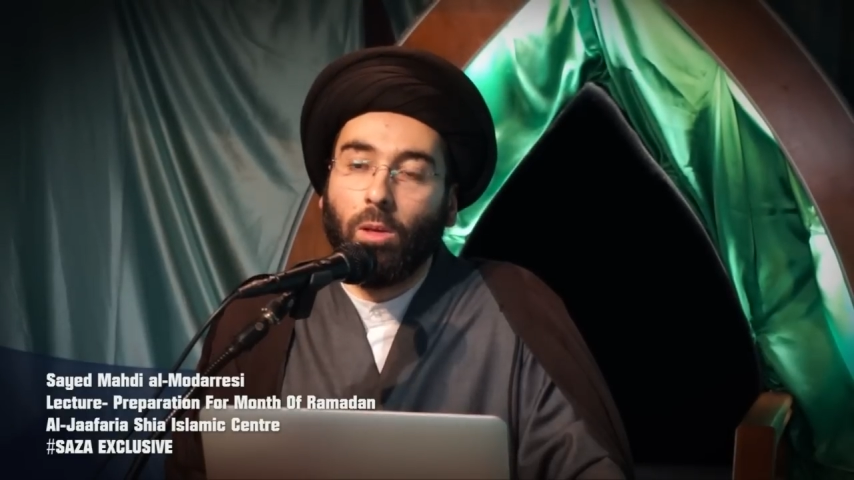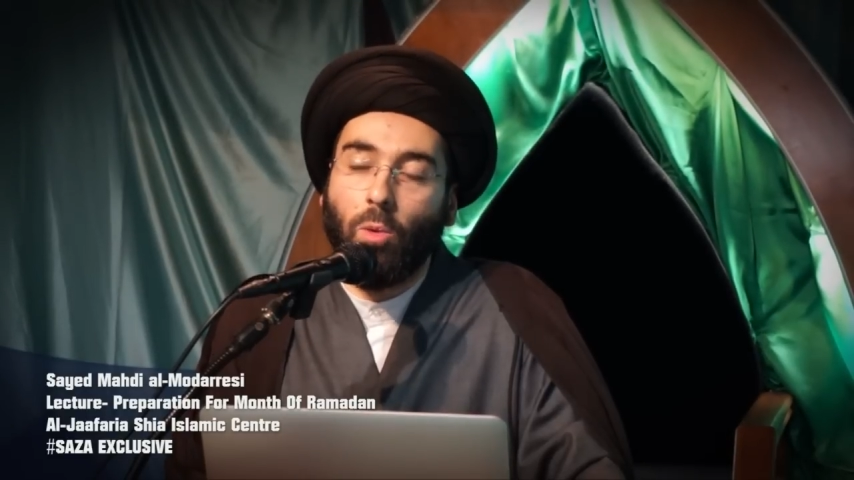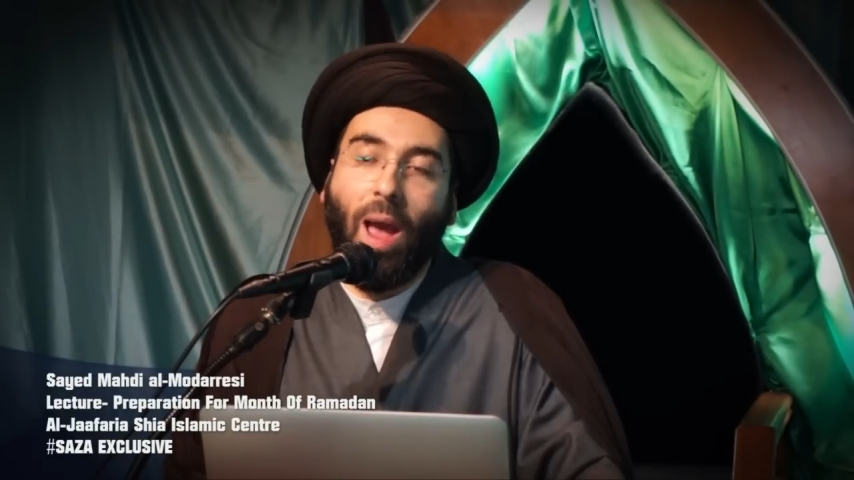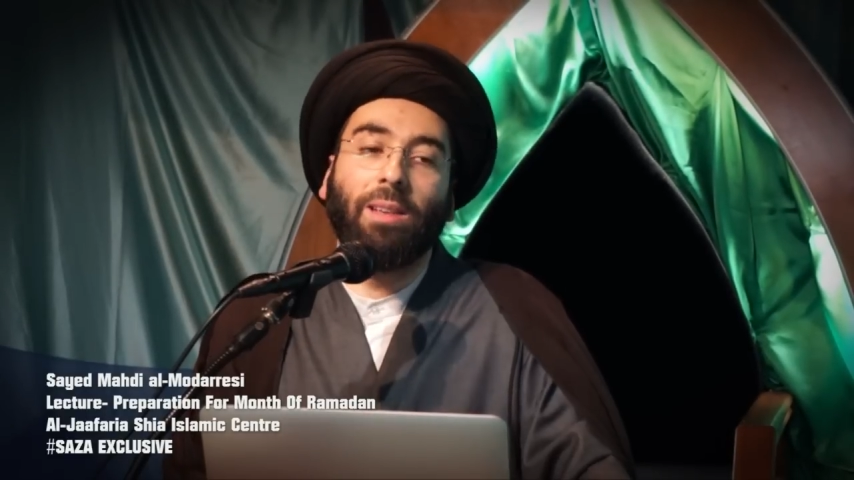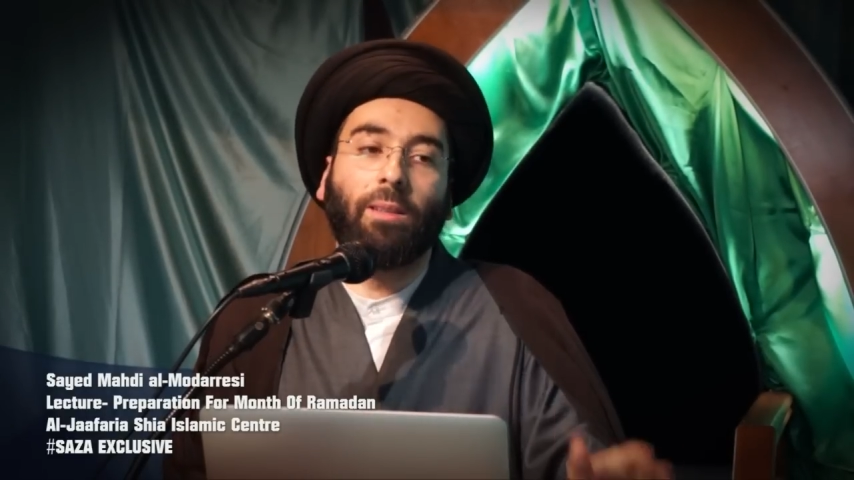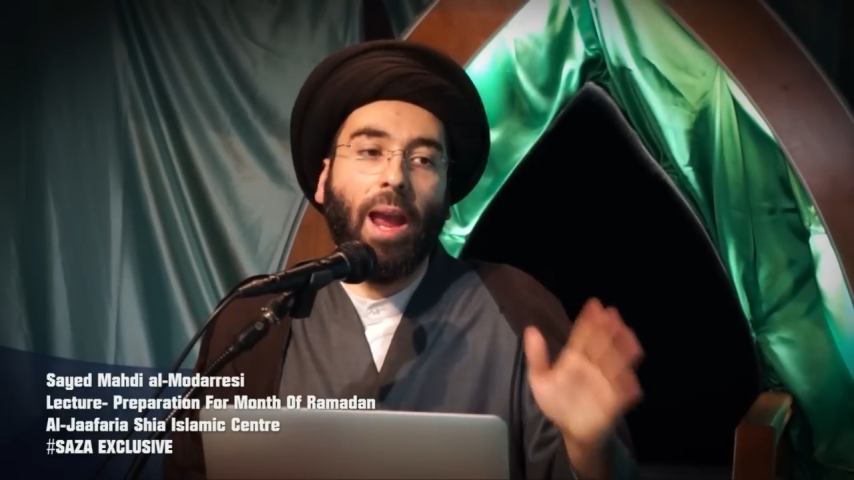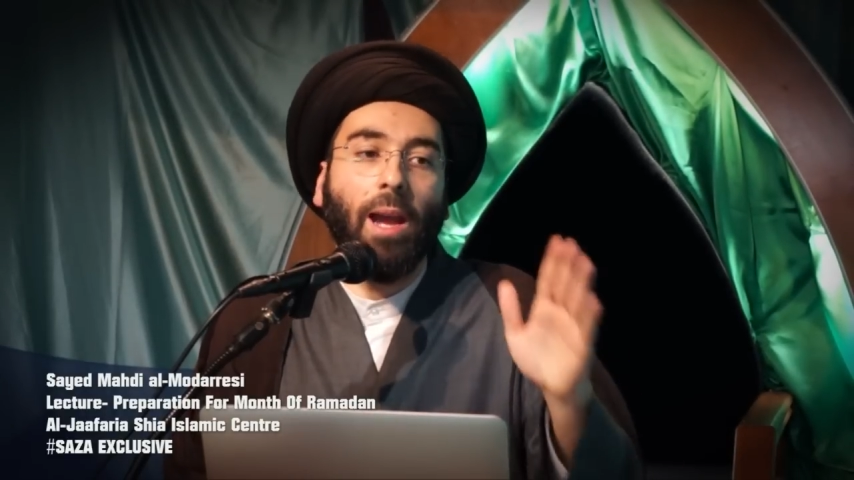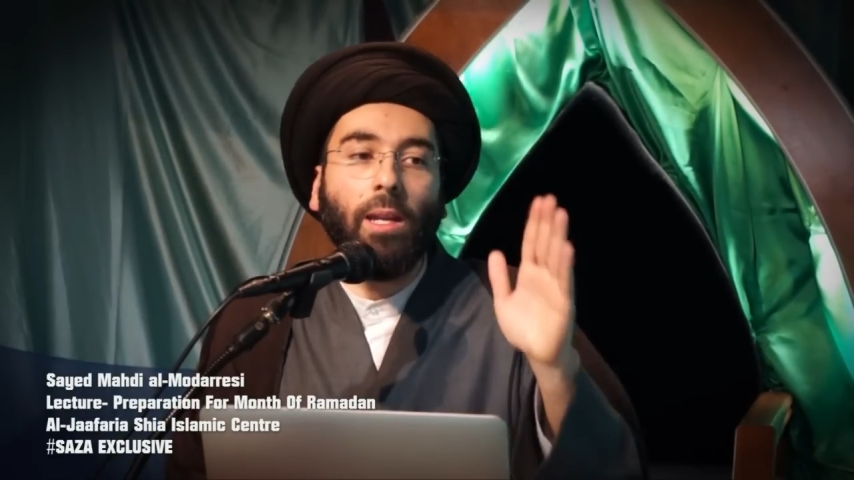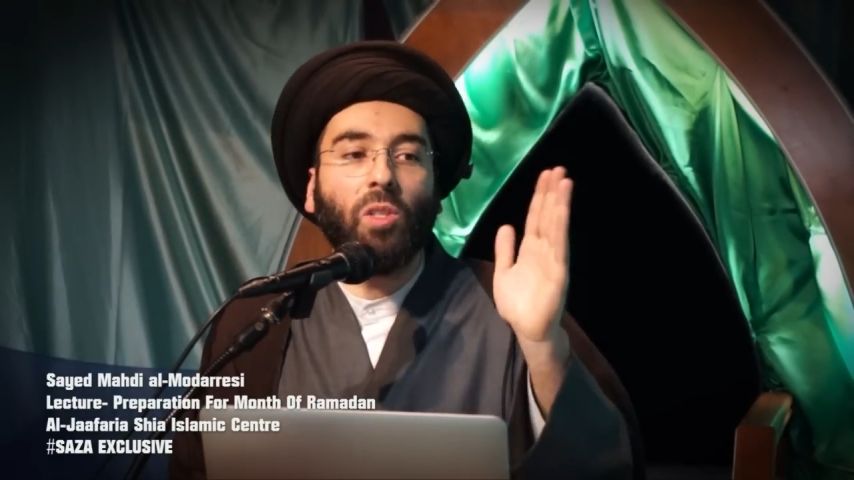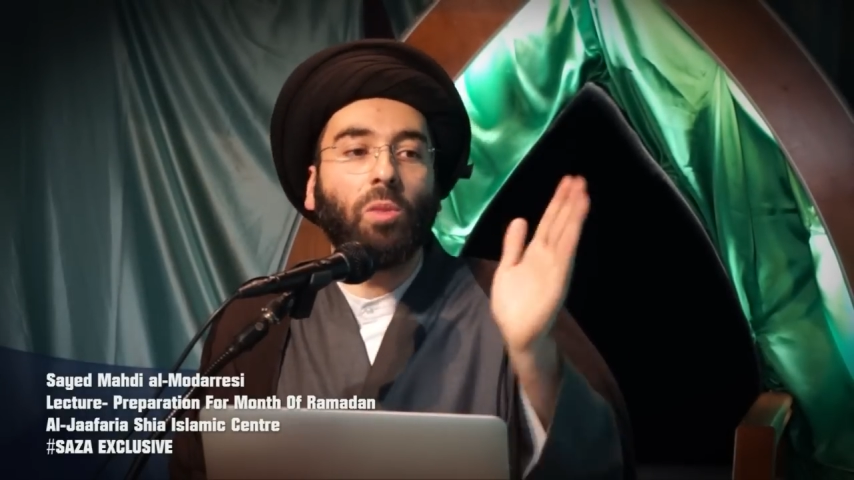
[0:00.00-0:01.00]
you ask
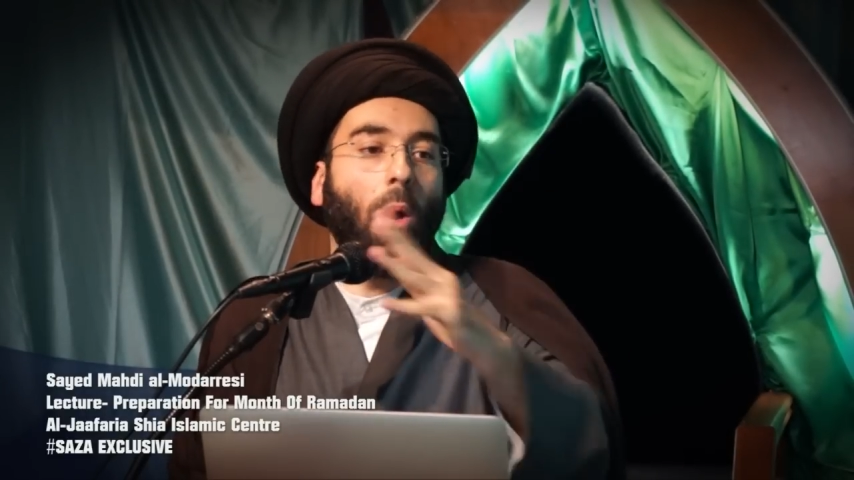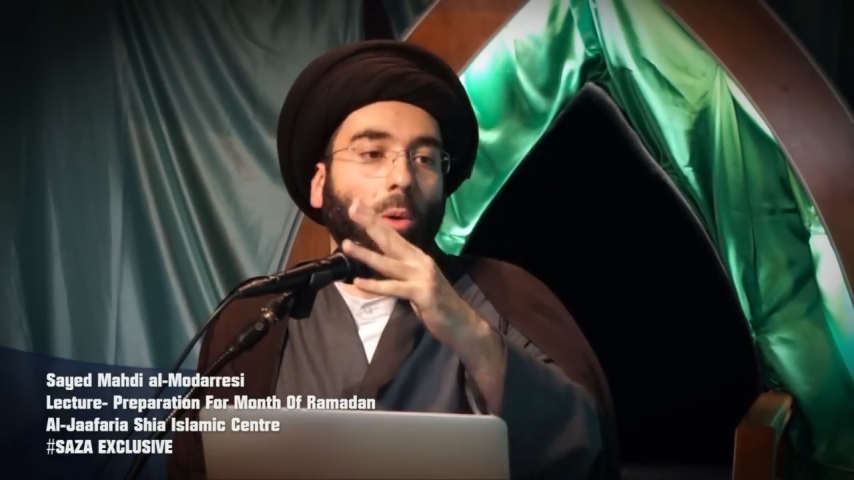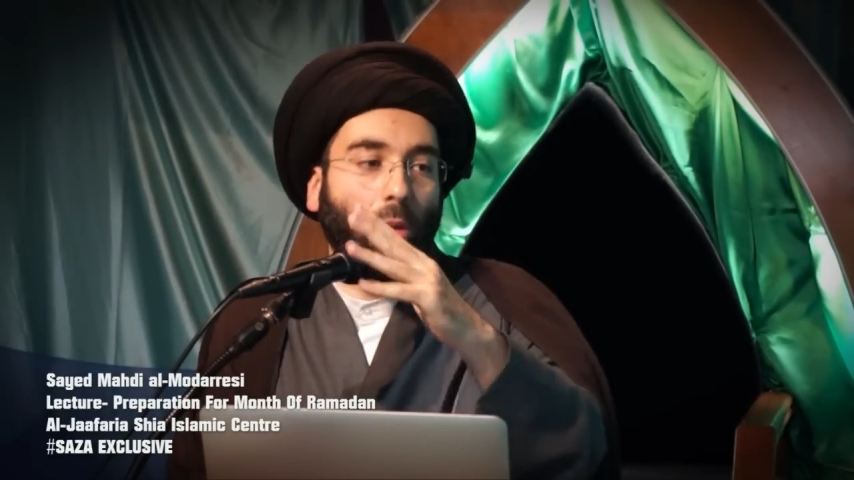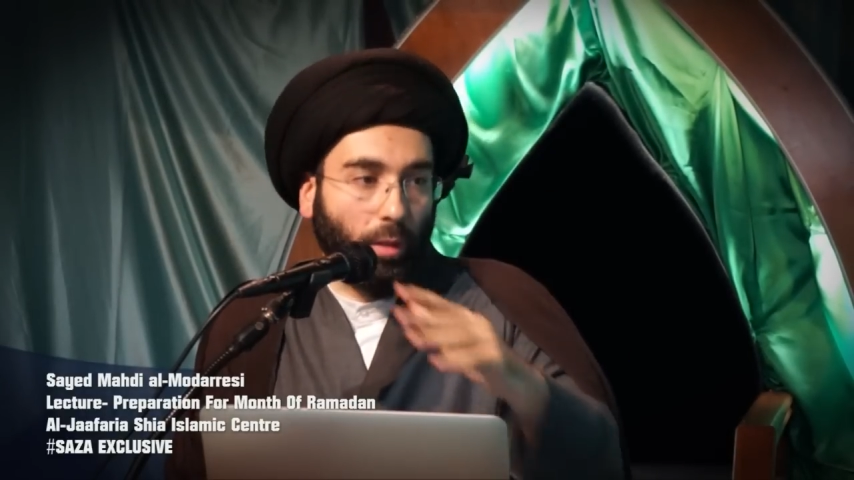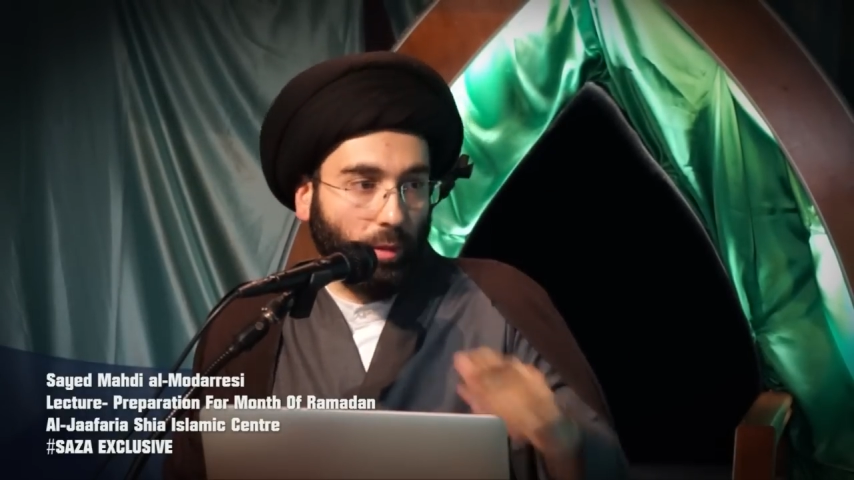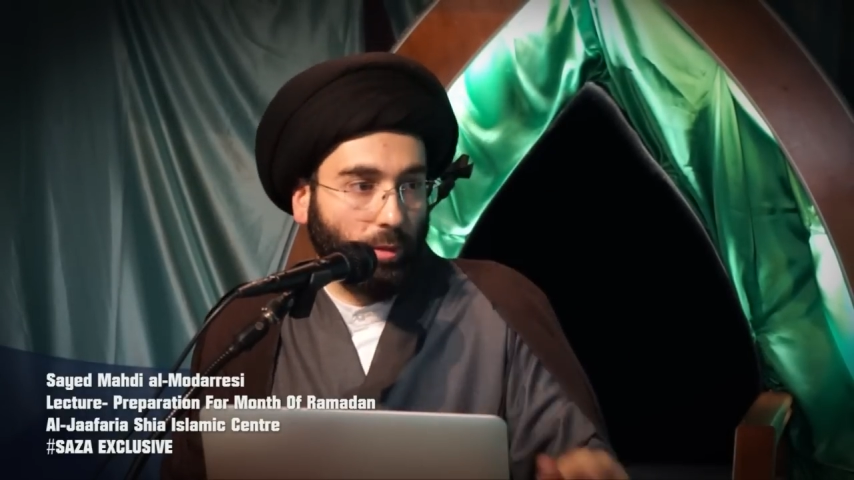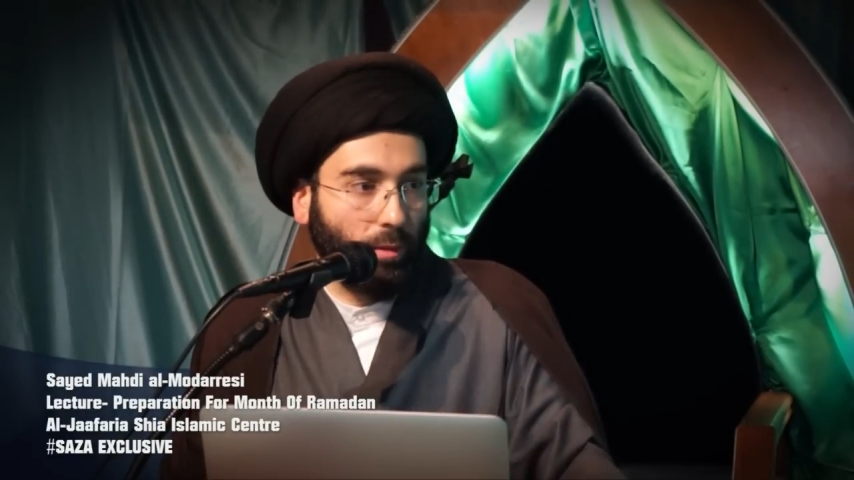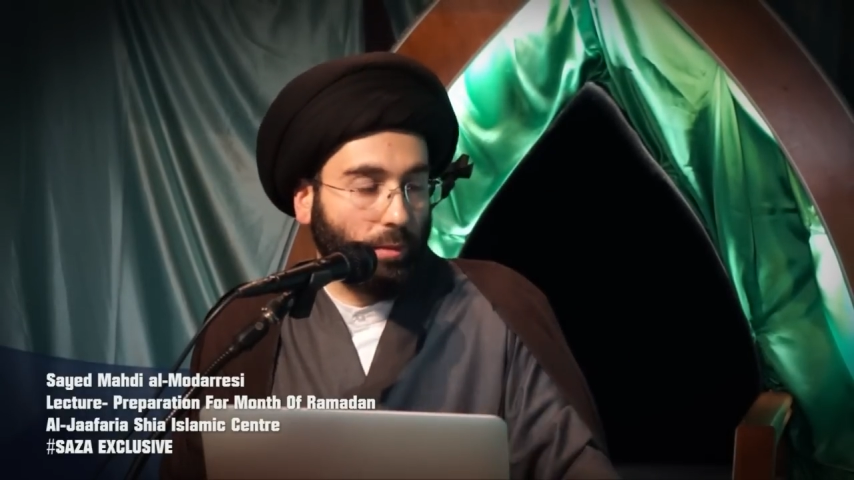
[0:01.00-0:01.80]
any smoker